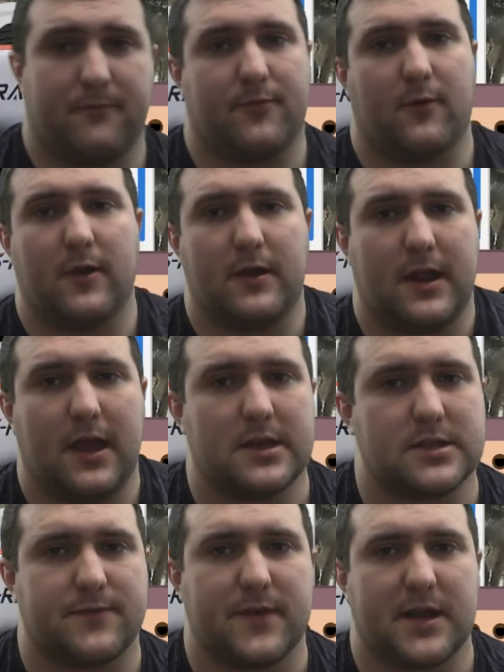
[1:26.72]
for right now, I
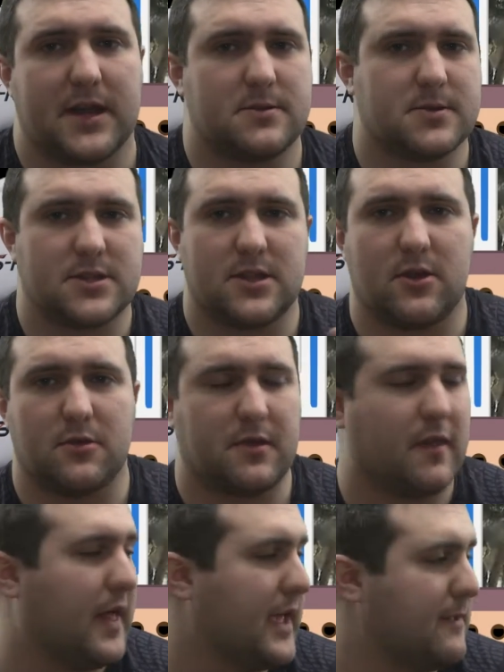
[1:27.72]
just figured I'm just going to use
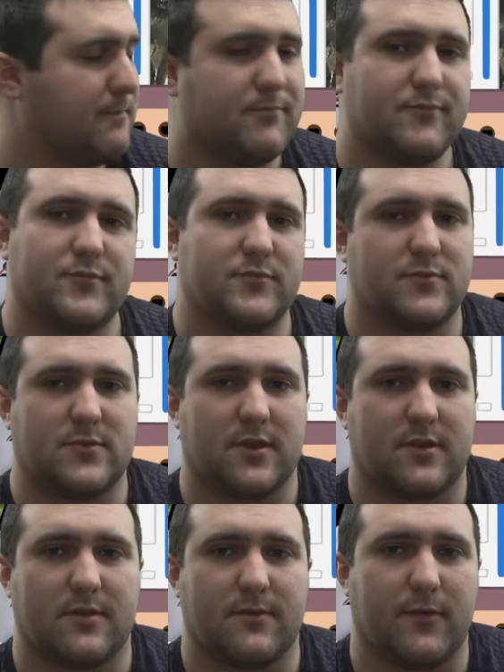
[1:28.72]
the light.
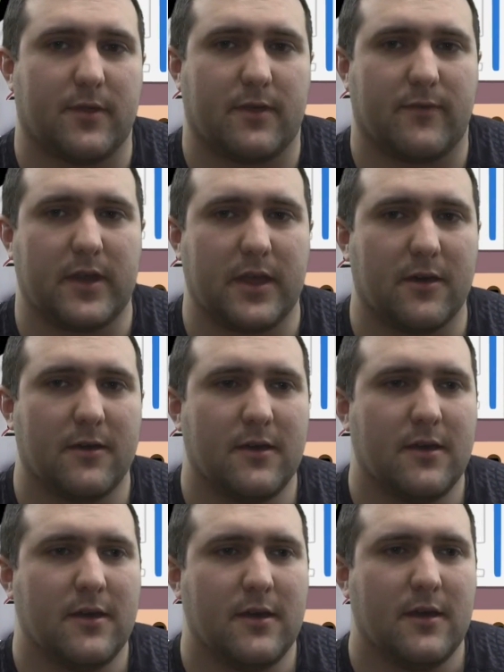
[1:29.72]
Just for this video.
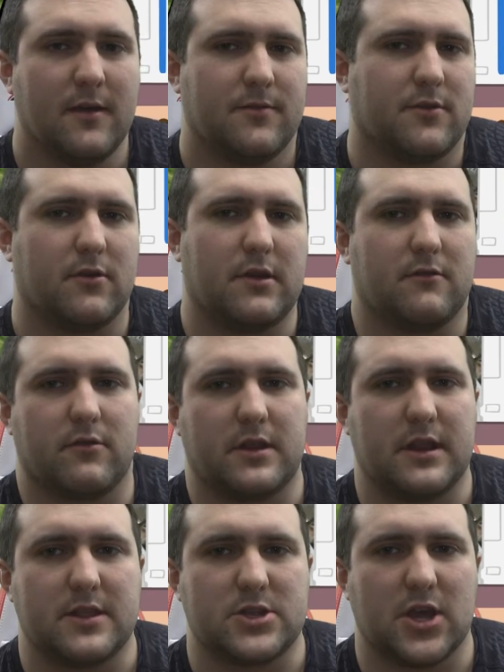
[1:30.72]
Don't really
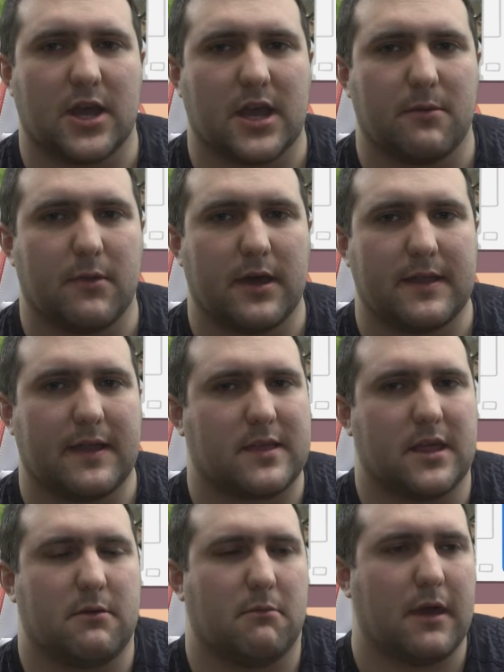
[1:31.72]
need the shotgun mic. That's
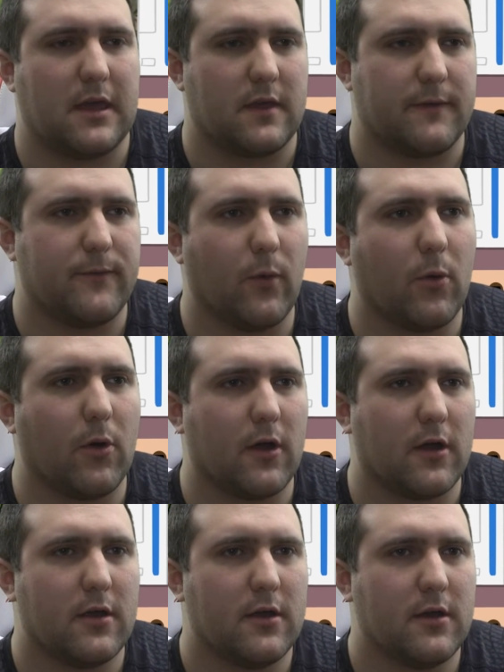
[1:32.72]
going to be mainly
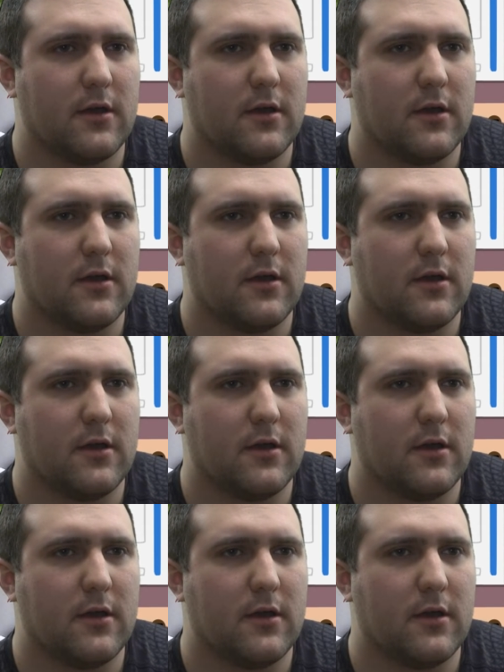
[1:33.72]
for